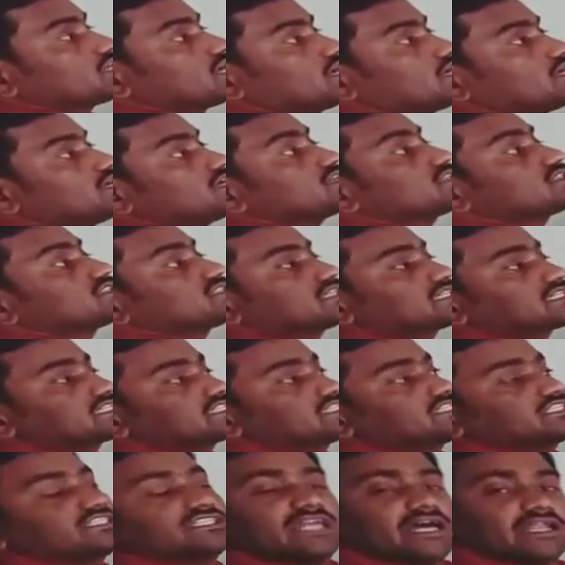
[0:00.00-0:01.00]
the
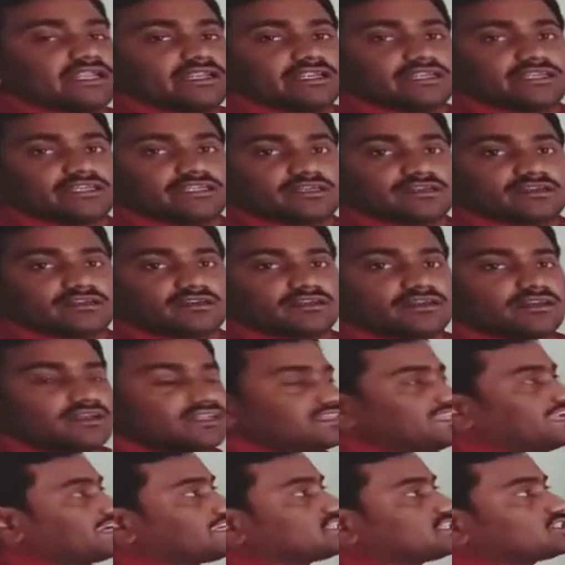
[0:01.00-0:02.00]
6 hidden.
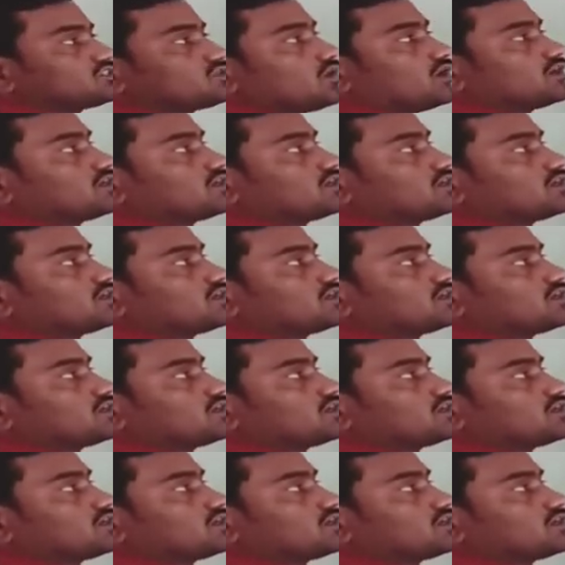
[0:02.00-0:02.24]
That is